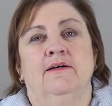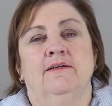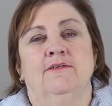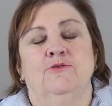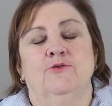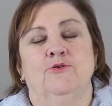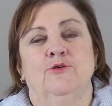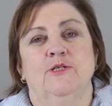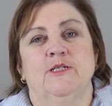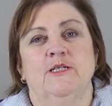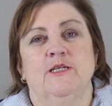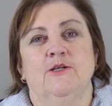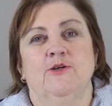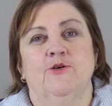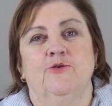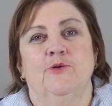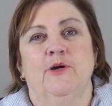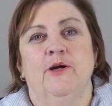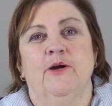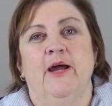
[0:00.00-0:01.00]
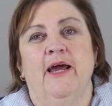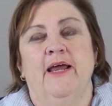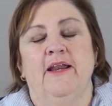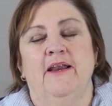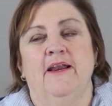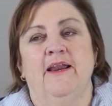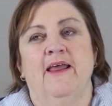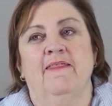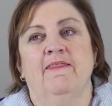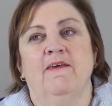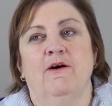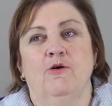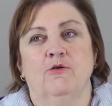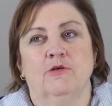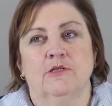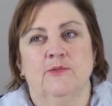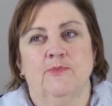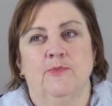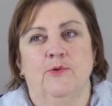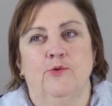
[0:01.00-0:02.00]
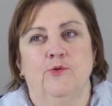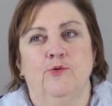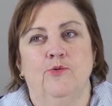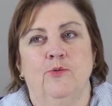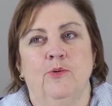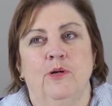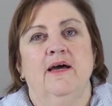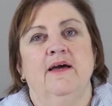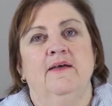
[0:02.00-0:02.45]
nursing career at another hospital,